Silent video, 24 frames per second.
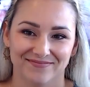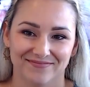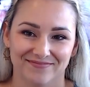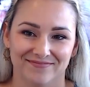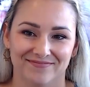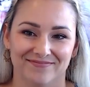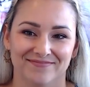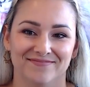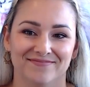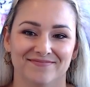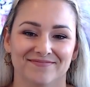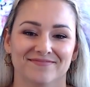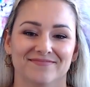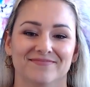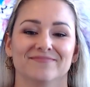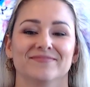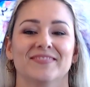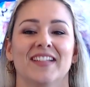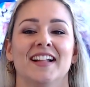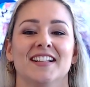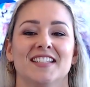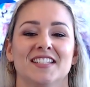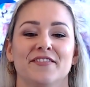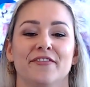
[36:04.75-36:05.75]

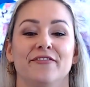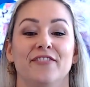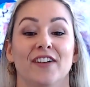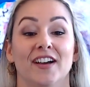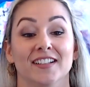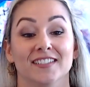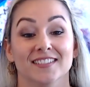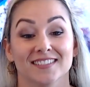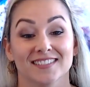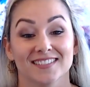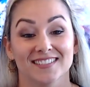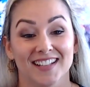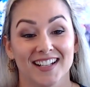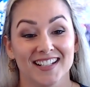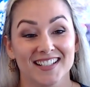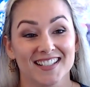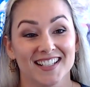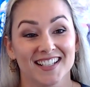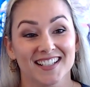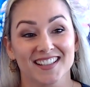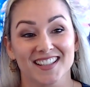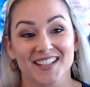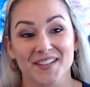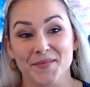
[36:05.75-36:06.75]
That's fun. That's
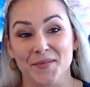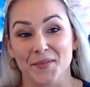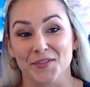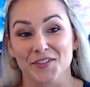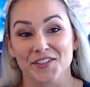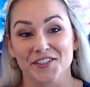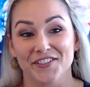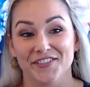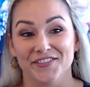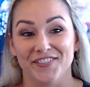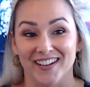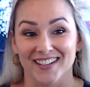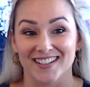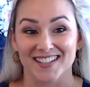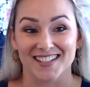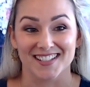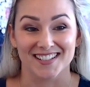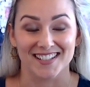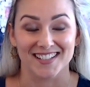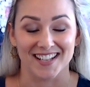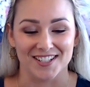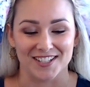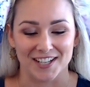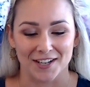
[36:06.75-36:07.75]
like the most fun
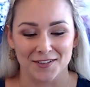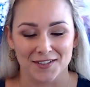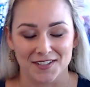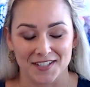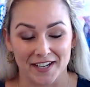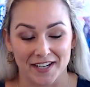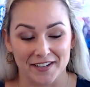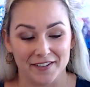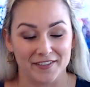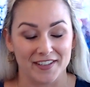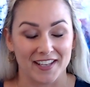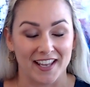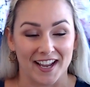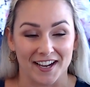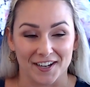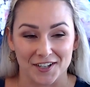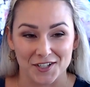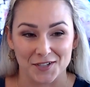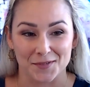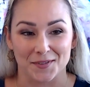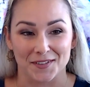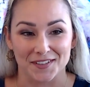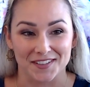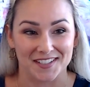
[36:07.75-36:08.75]
stage outside of the
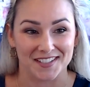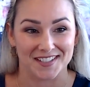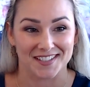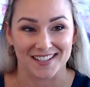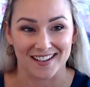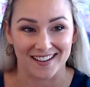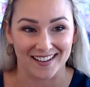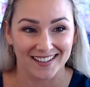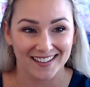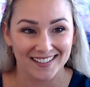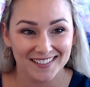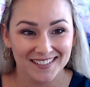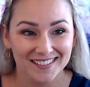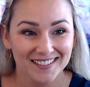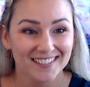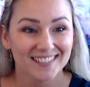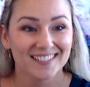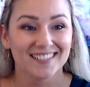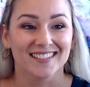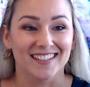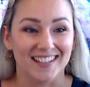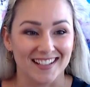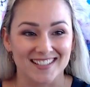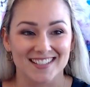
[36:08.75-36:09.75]
actual design.
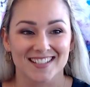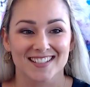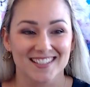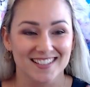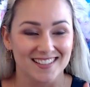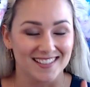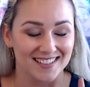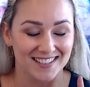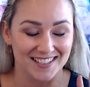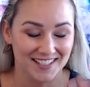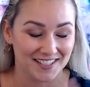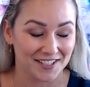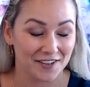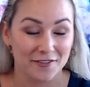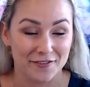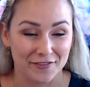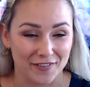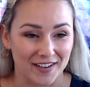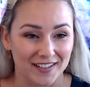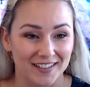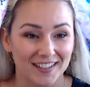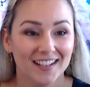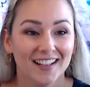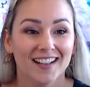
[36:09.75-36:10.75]
That's so
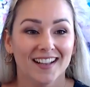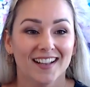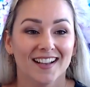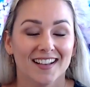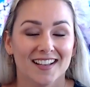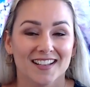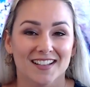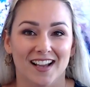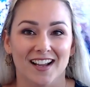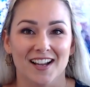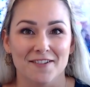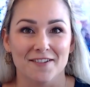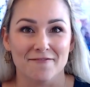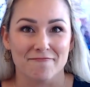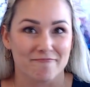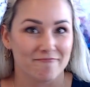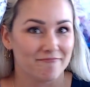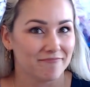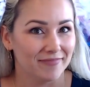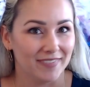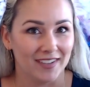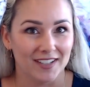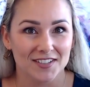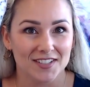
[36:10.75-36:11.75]
fun.
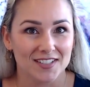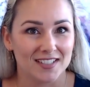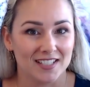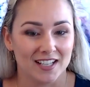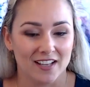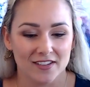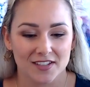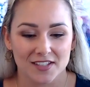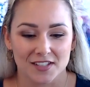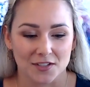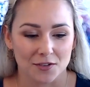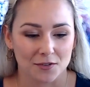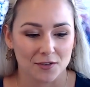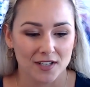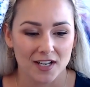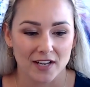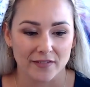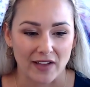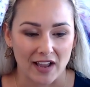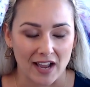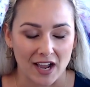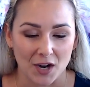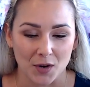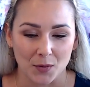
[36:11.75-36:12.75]
I'll just tell the story of
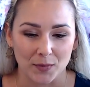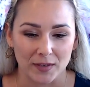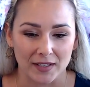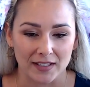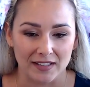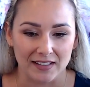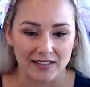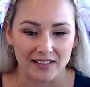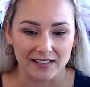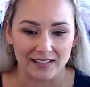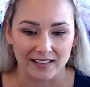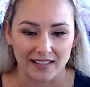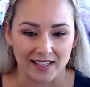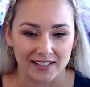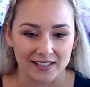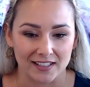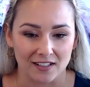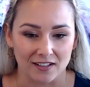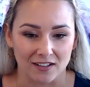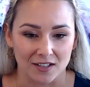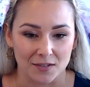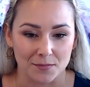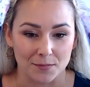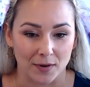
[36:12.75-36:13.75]
how we landed
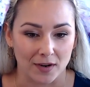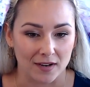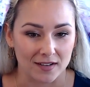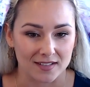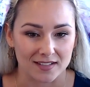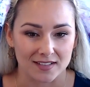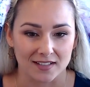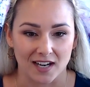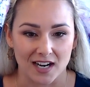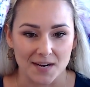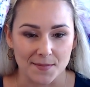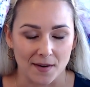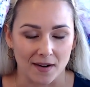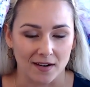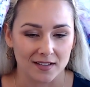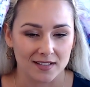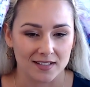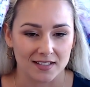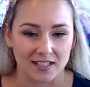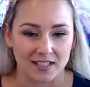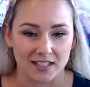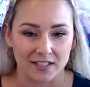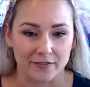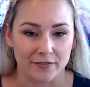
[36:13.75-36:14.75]
on Boss Thai
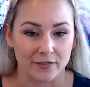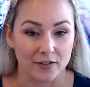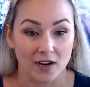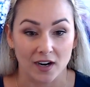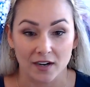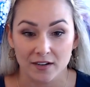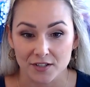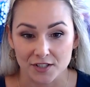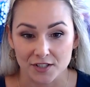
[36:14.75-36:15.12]
Boxing for our